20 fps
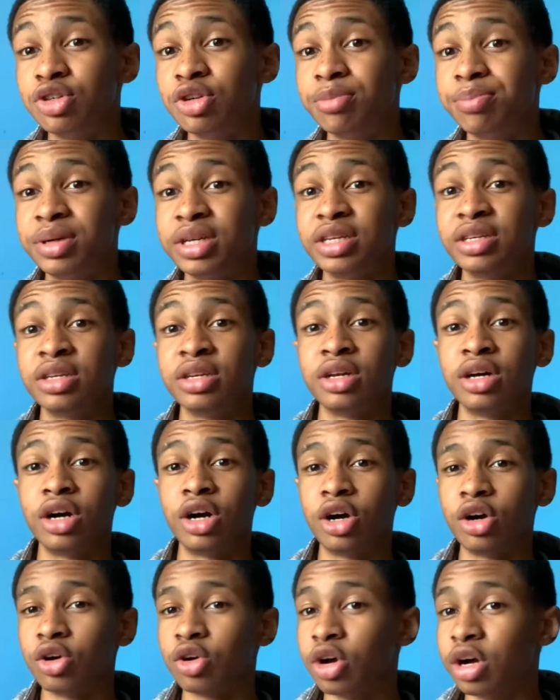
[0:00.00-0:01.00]
have been
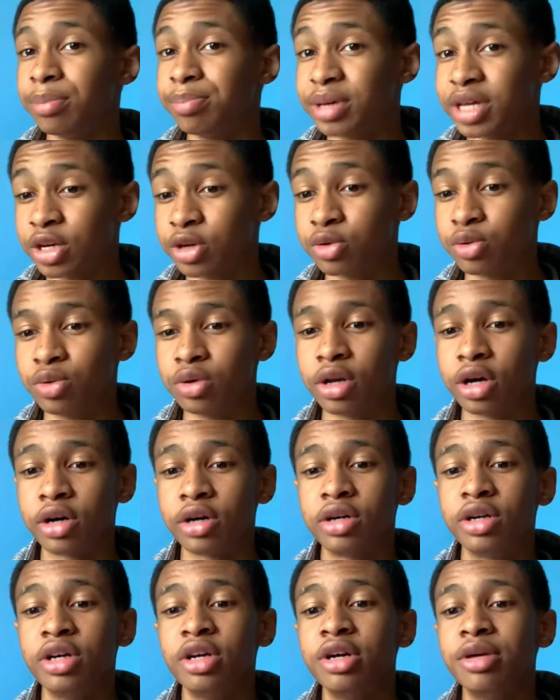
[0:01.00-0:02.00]
a bit cooler.
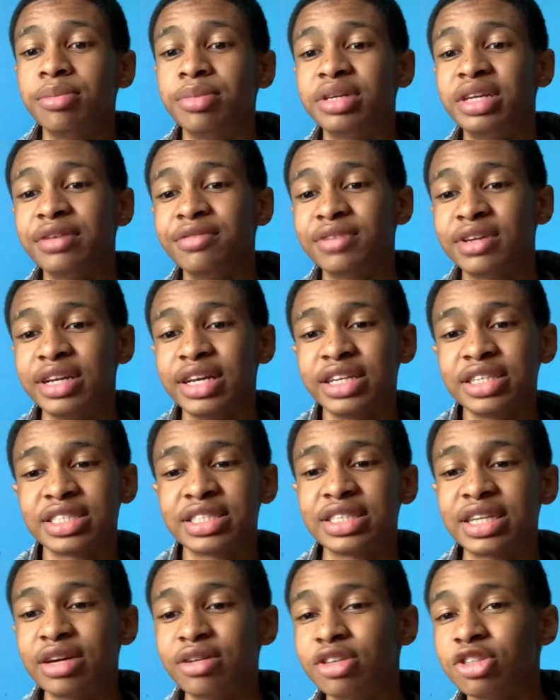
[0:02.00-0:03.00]
But nevertheless,
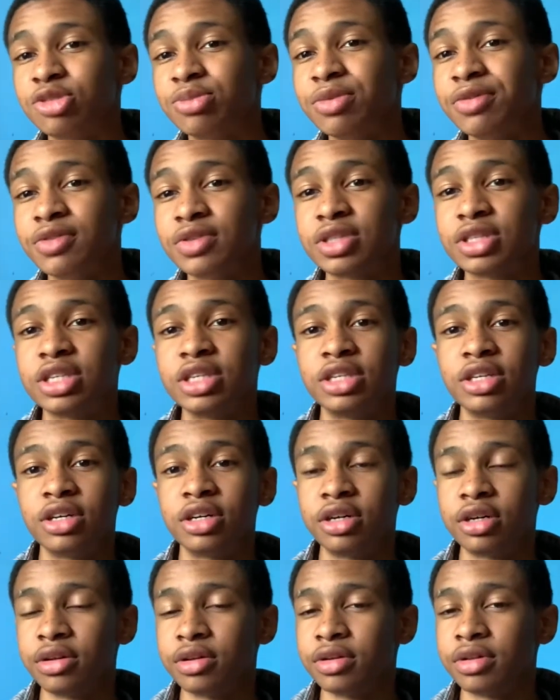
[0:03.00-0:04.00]
now let's move on to
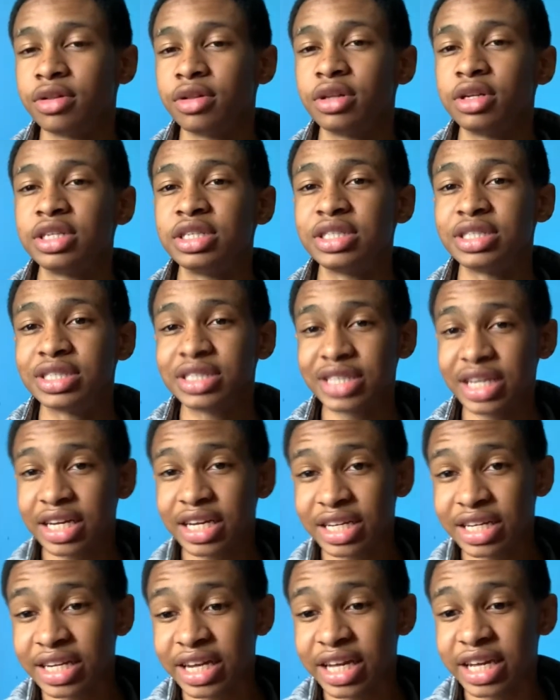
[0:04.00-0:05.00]
the
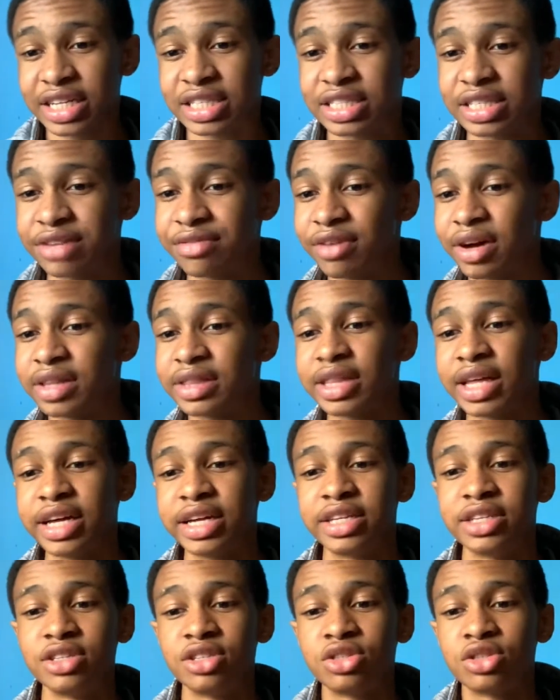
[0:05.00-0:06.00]
second negative, and that
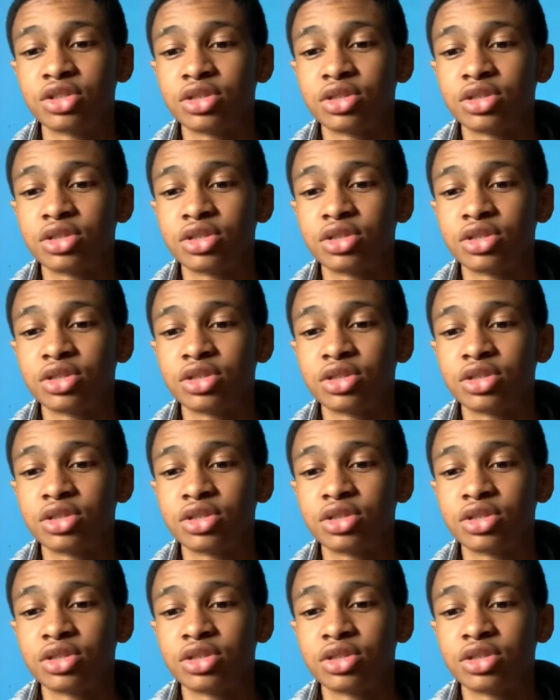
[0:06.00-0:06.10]
is